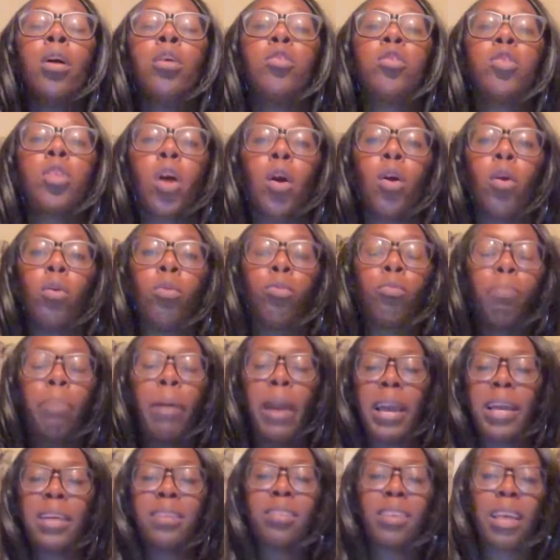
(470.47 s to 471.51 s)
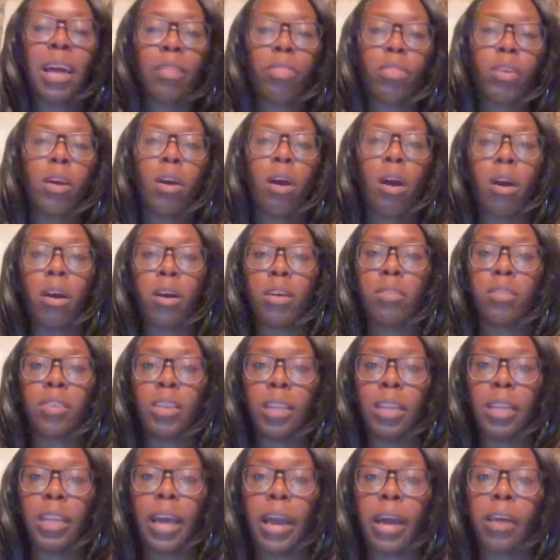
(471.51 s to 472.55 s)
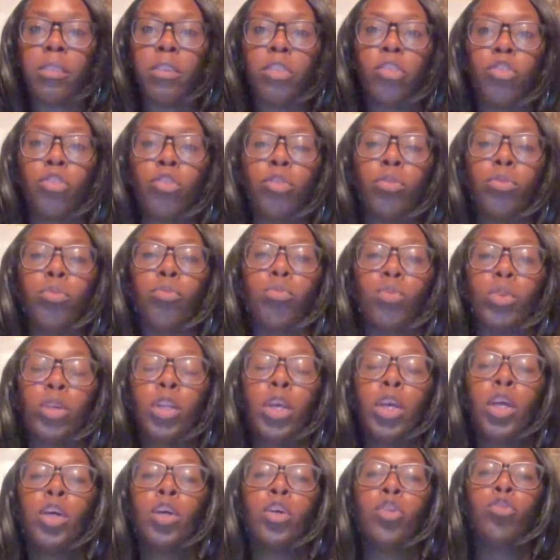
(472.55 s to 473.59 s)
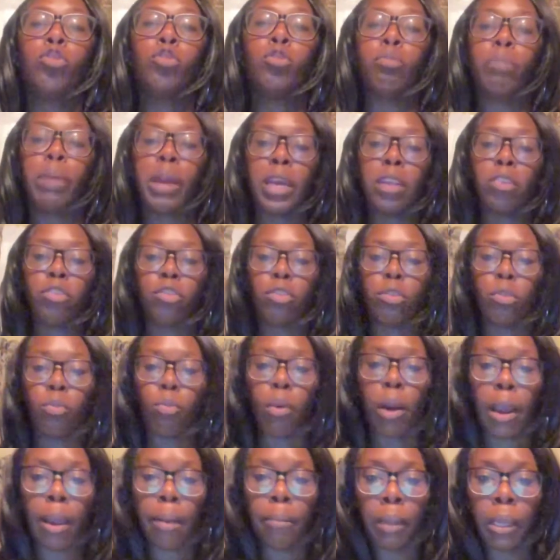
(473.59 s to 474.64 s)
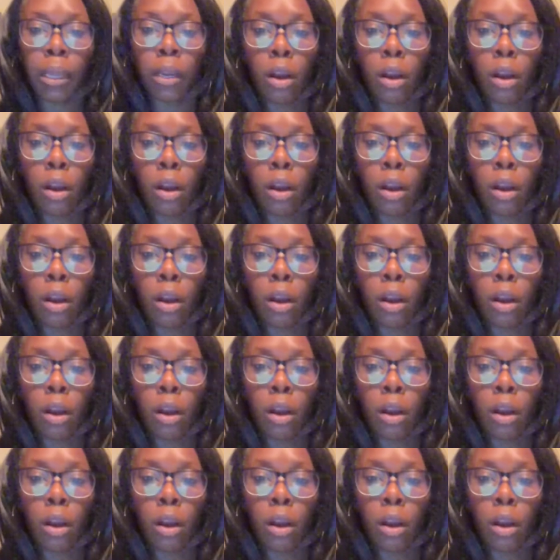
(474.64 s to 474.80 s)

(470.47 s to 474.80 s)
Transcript: So pass out the cards and allow the children to match the rhyming